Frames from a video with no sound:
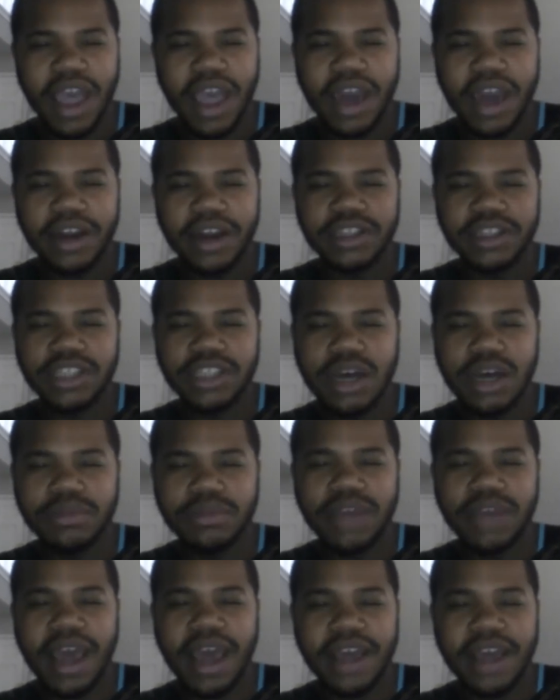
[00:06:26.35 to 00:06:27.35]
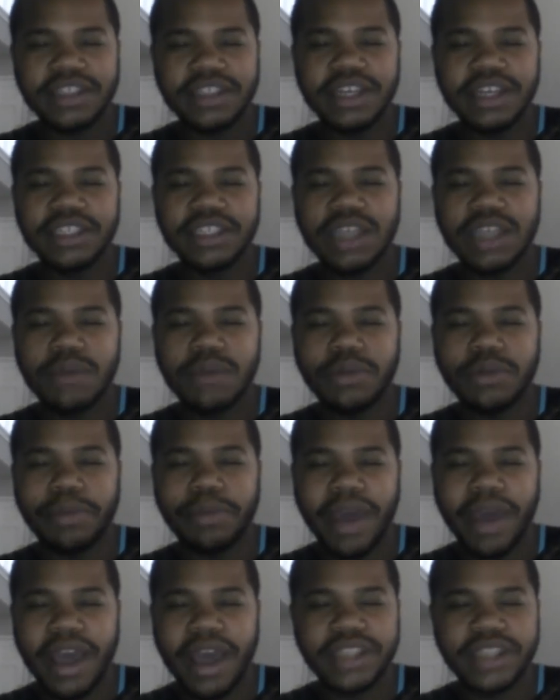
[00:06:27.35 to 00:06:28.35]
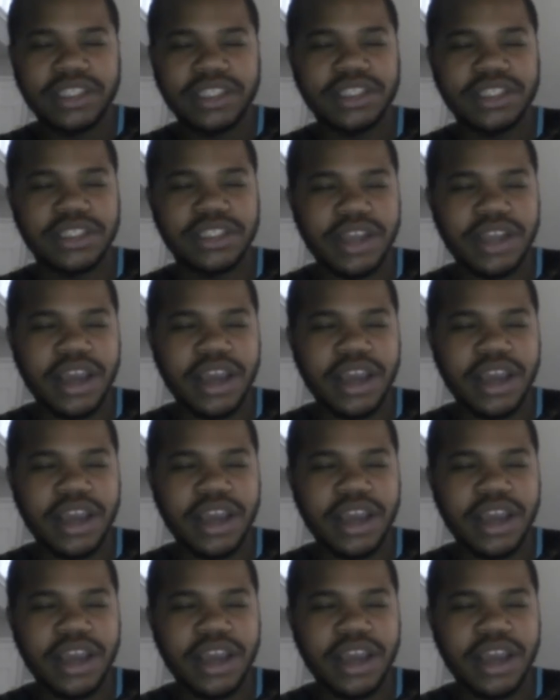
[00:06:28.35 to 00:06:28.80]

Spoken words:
as it is come to pass this